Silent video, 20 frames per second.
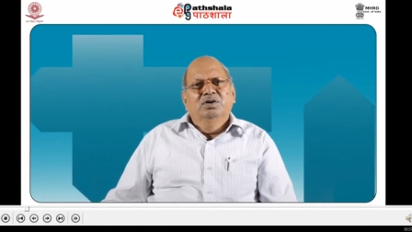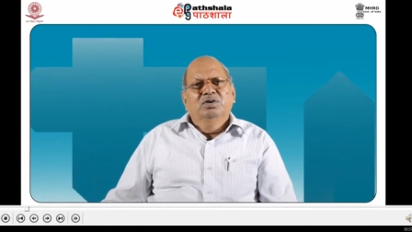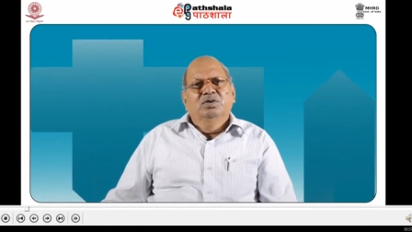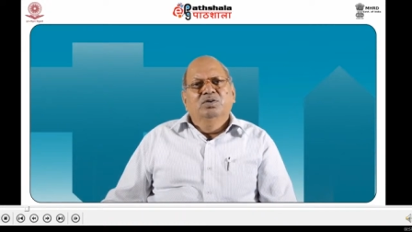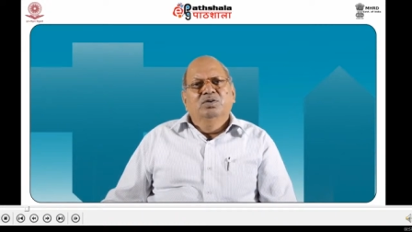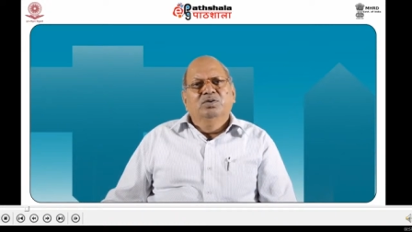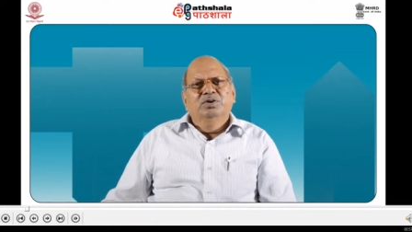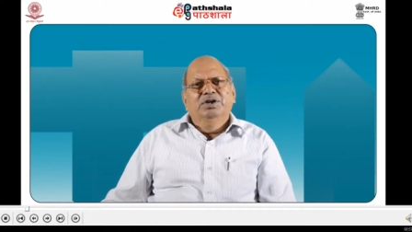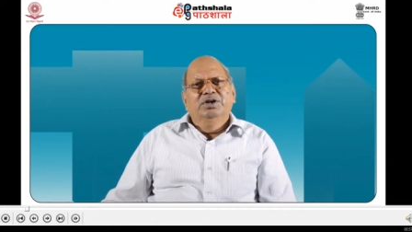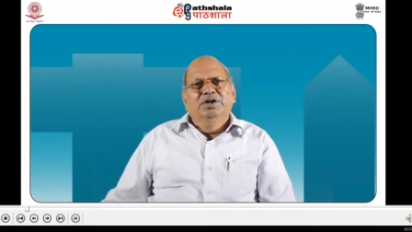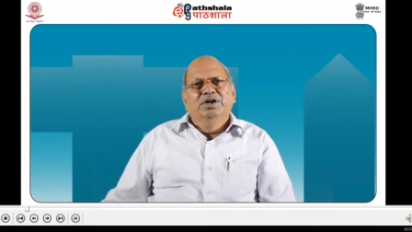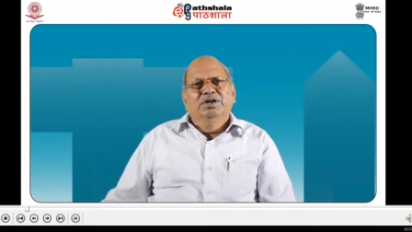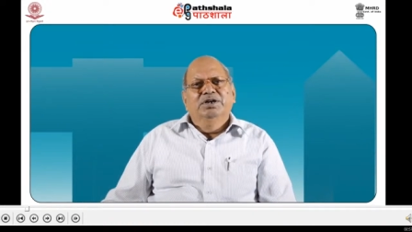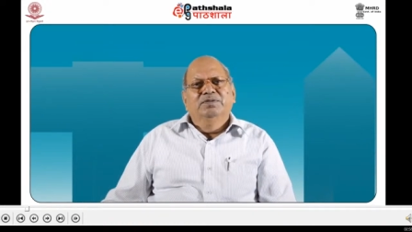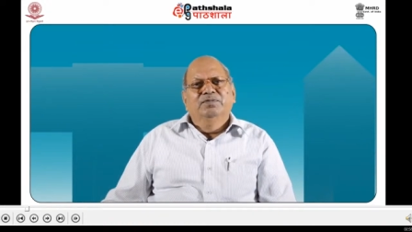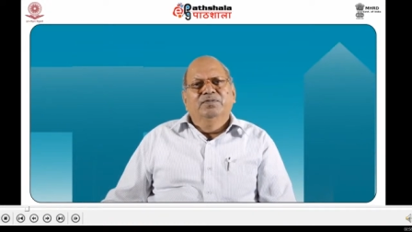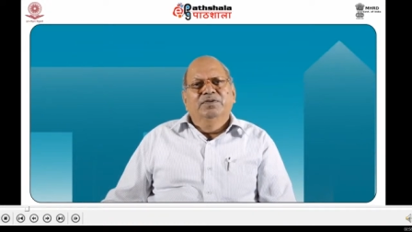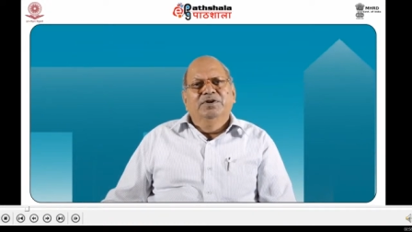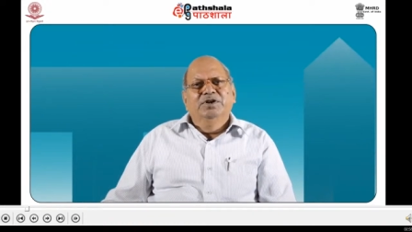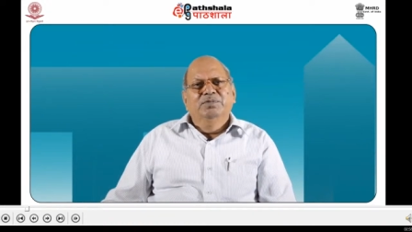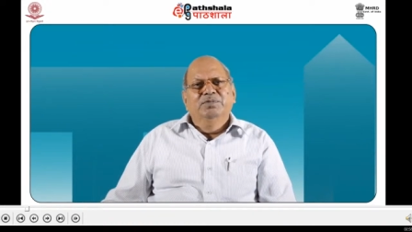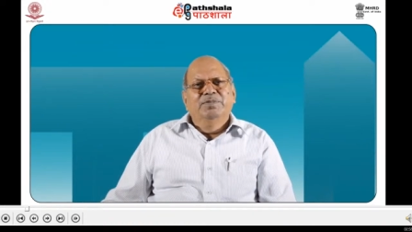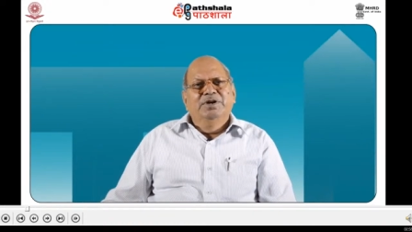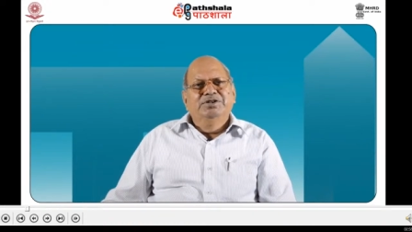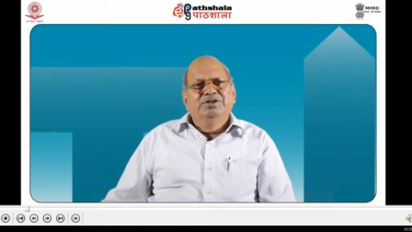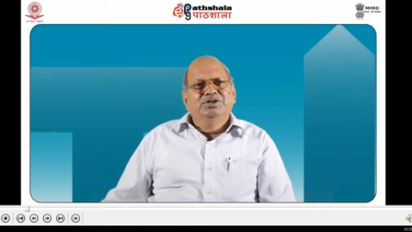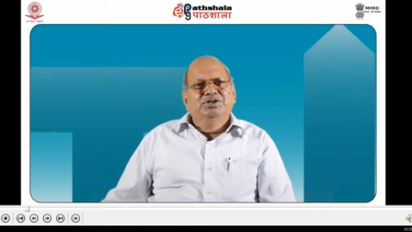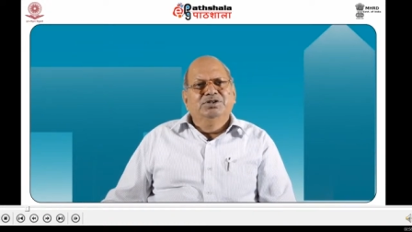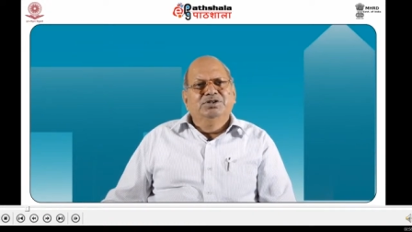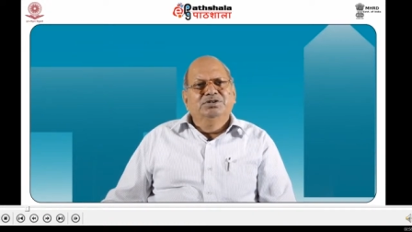looking at free
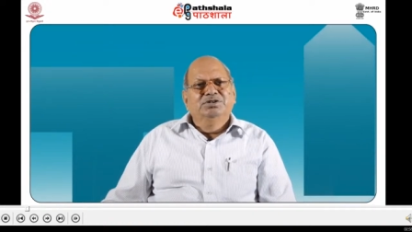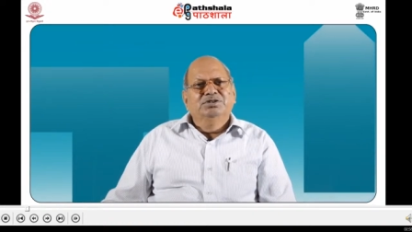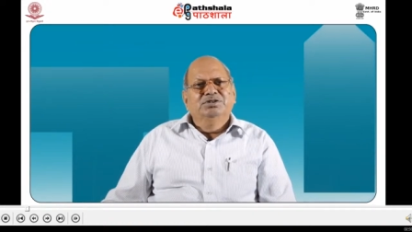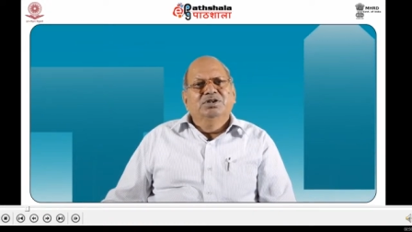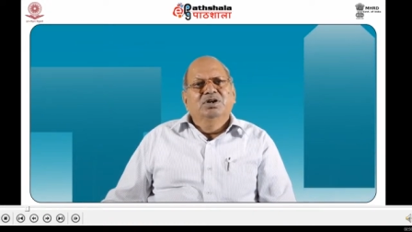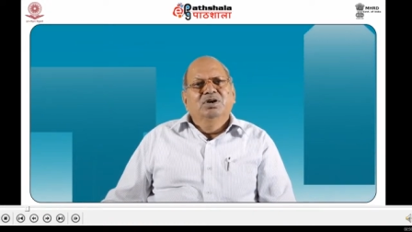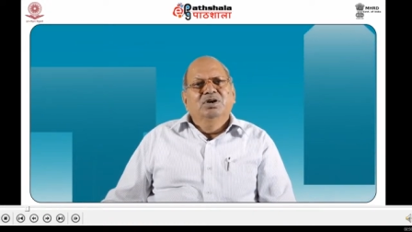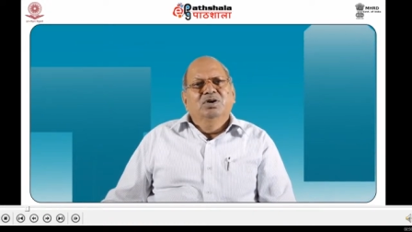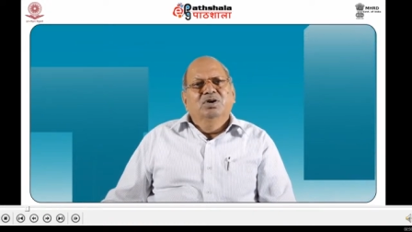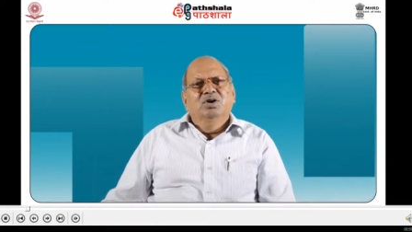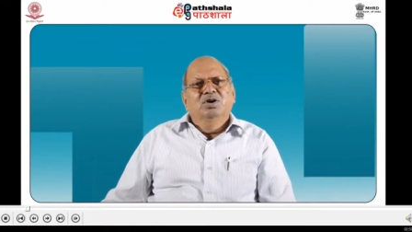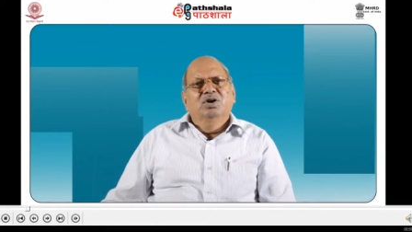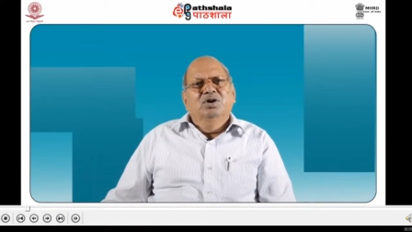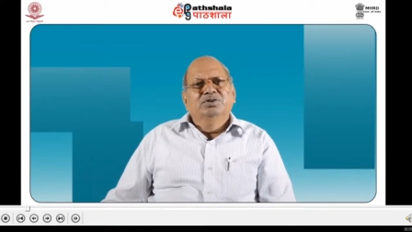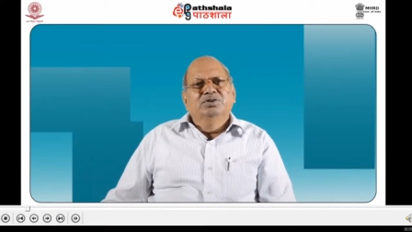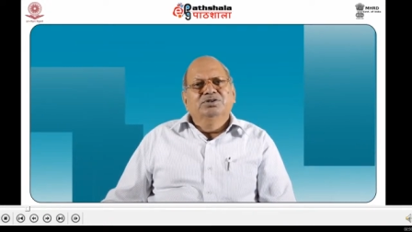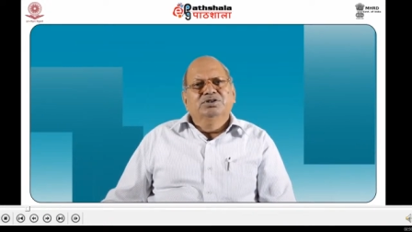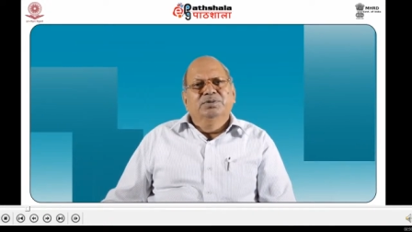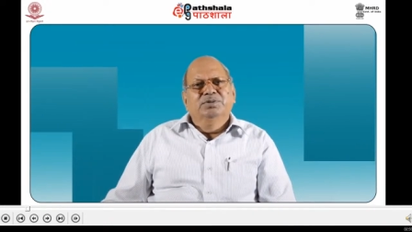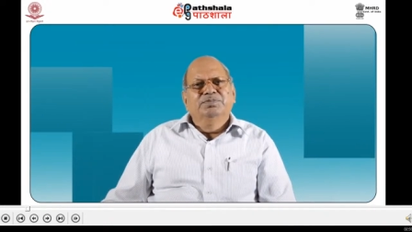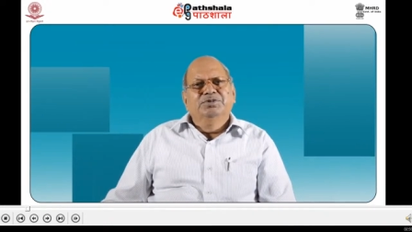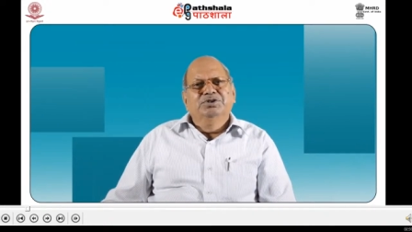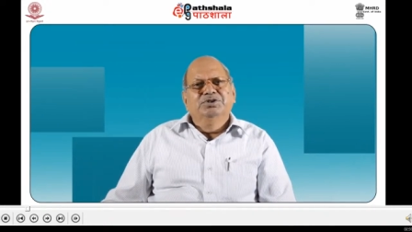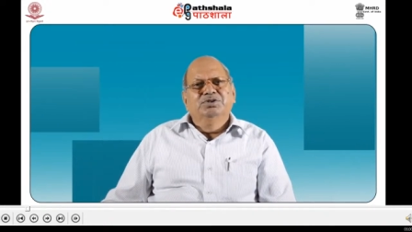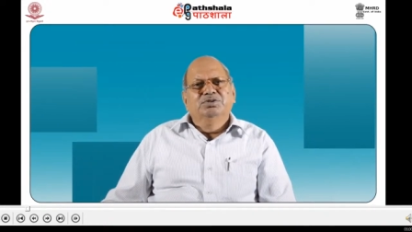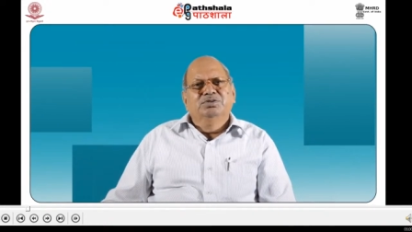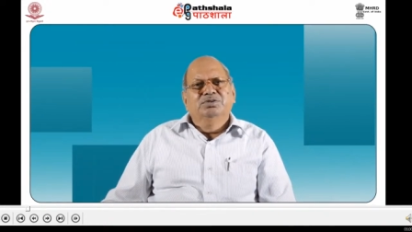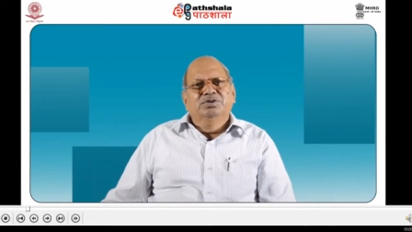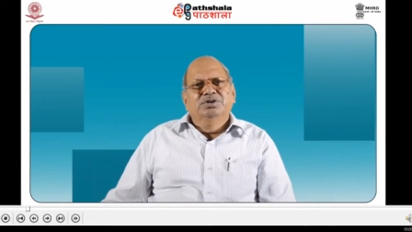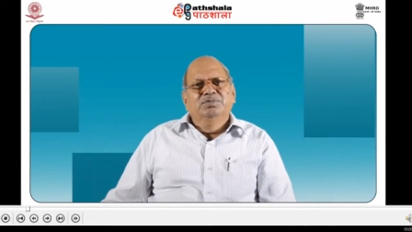benzenes or
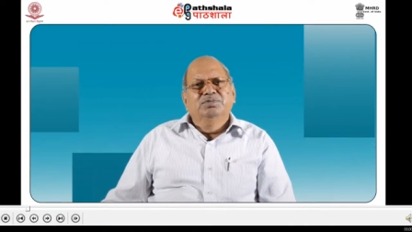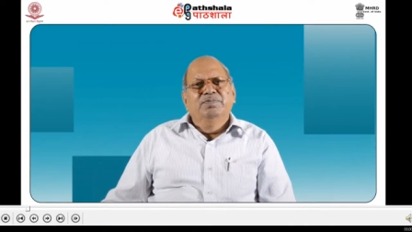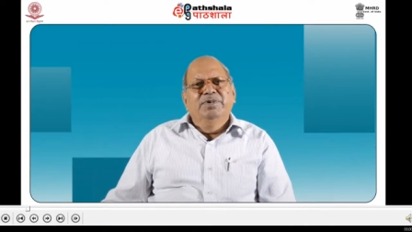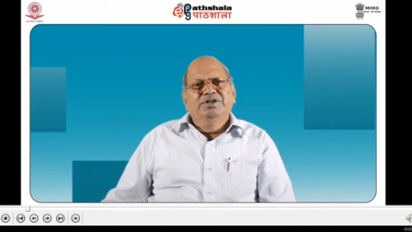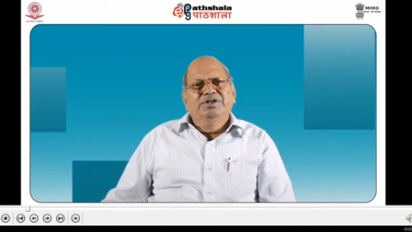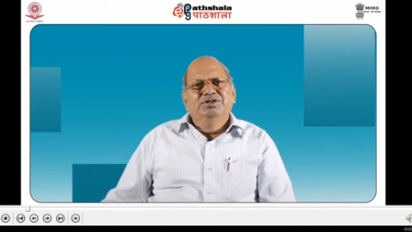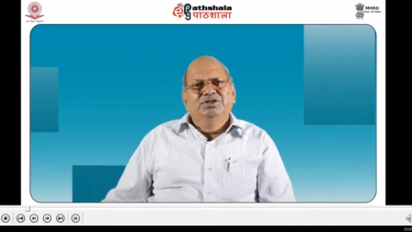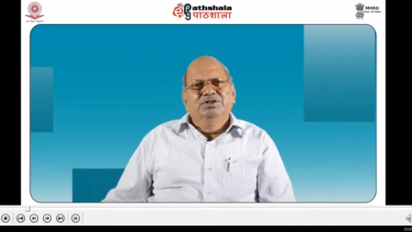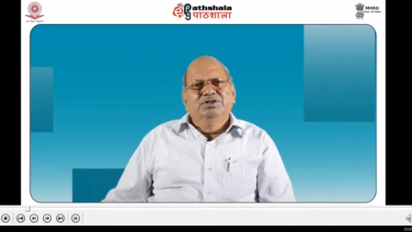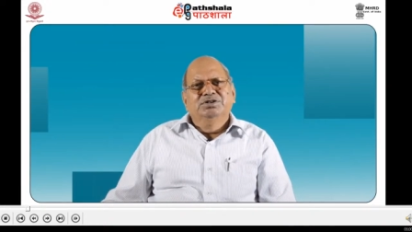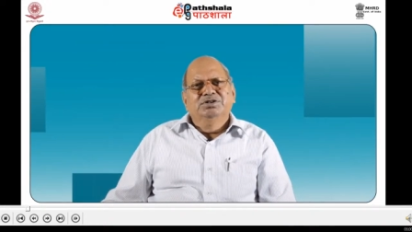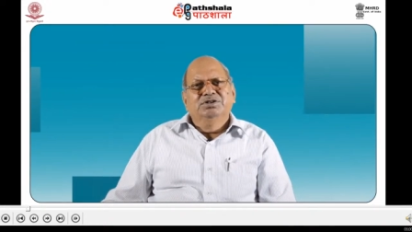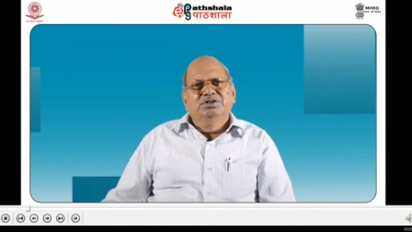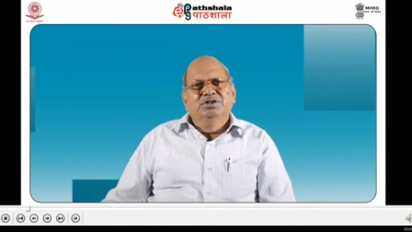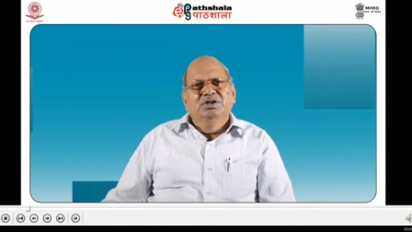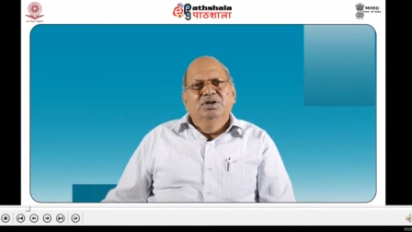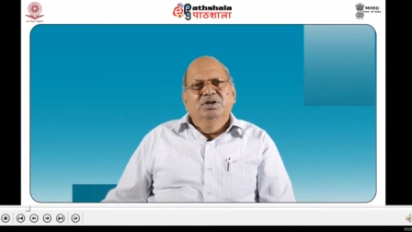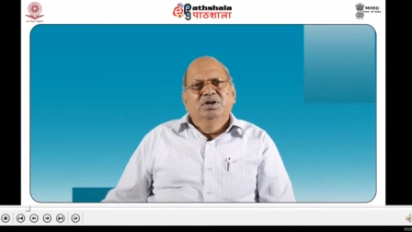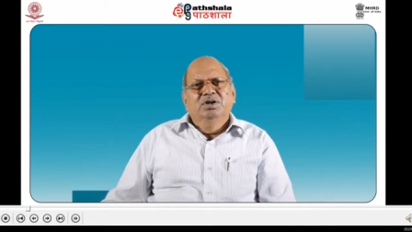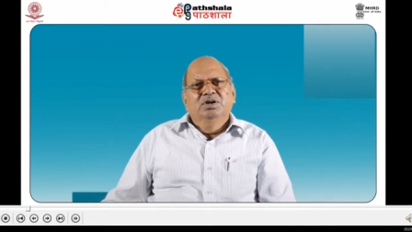substituted benzenes.